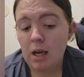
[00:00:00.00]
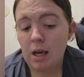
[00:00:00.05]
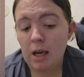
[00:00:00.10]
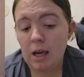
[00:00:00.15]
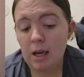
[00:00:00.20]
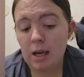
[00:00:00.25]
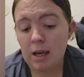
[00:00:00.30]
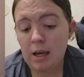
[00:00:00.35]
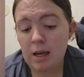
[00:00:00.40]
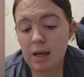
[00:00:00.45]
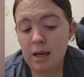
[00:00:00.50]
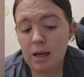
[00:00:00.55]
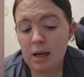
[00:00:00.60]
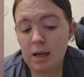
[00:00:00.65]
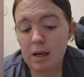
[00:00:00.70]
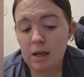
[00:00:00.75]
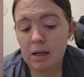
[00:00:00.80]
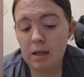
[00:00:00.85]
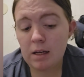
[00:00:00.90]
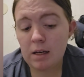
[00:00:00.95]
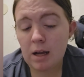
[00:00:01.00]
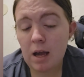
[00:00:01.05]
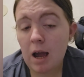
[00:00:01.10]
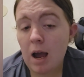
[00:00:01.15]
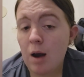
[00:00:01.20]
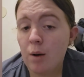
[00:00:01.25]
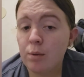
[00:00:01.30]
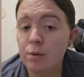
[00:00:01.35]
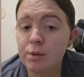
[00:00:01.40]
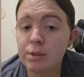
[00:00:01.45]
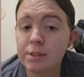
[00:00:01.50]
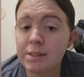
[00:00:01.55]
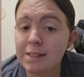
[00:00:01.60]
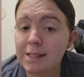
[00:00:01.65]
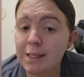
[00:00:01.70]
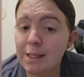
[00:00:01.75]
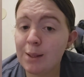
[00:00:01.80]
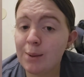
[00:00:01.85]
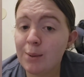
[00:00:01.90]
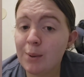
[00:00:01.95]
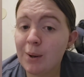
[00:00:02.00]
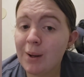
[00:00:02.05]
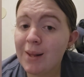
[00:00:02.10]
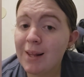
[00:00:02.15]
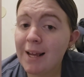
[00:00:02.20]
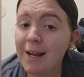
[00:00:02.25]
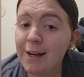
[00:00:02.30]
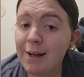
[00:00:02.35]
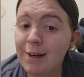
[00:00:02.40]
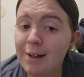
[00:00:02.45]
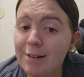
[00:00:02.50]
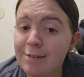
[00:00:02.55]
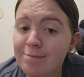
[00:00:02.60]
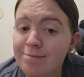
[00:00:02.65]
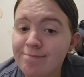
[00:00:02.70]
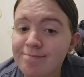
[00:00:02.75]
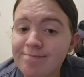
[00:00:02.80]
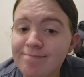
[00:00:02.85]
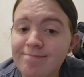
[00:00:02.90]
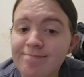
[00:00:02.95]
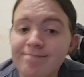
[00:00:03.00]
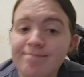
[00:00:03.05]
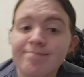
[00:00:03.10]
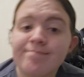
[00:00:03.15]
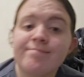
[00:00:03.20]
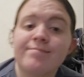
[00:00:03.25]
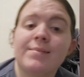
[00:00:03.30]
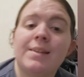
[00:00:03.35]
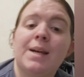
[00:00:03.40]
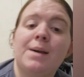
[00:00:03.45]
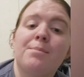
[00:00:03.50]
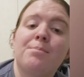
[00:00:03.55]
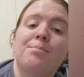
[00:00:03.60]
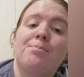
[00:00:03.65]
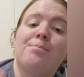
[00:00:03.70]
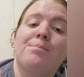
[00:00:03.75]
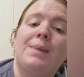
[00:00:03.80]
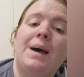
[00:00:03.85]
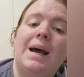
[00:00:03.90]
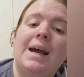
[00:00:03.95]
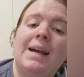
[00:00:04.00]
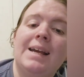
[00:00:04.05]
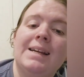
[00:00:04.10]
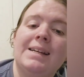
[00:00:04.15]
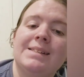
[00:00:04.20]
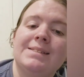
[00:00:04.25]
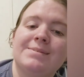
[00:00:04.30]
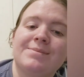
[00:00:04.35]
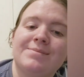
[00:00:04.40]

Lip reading: And I will see you all later. Bye.